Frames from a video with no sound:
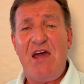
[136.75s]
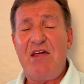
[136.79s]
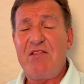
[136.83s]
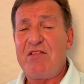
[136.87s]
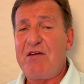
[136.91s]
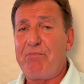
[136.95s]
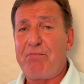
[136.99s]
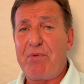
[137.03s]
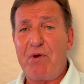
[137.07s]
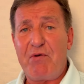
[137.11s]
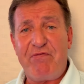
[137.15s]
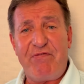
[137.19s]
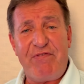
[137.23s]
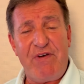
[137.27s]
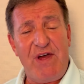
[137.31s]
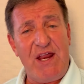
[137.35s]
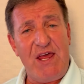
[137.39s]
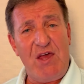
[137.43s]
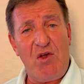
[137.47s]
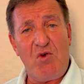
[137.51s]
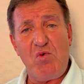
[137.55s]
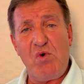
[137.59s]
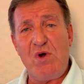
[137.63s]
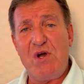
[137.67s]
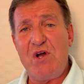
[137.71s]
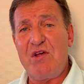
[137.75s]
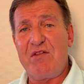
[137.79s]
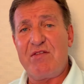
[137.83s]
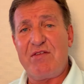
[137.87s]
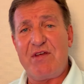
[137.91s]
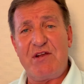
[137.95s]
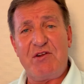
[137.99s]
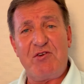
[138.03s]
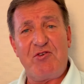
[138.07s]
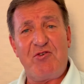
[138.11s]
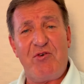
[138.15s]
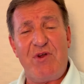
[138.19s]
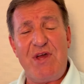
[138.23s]
the prophetic words
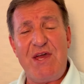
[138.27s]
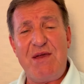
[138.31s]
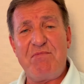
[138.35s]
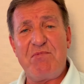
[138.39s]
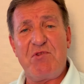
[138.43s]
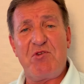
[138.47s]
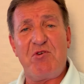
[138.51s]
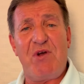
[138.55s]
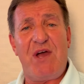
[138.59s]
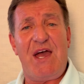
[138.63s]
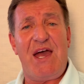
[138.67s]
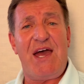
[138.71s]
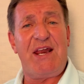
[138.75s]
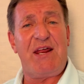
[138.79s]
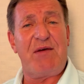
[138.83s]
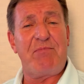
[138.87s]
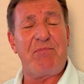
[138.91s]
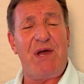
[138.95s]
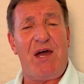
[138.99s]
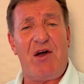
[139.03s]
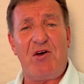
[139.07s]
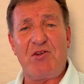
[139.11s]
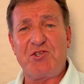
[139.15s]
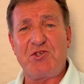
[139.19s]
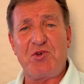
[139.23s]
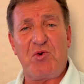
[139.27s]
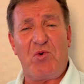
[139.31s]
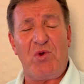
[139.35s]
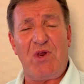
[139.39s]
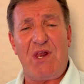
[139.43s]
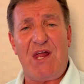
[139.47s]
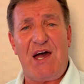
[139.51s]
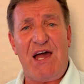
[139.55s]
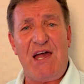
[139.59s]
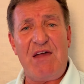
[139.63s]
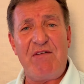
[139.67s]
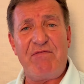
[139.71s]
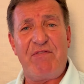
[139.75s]
and dreams you had about your
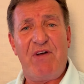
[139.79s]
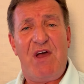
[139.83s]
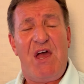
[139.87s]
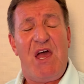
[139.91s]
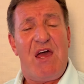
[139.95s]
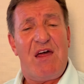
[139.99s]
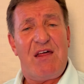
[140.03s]
life.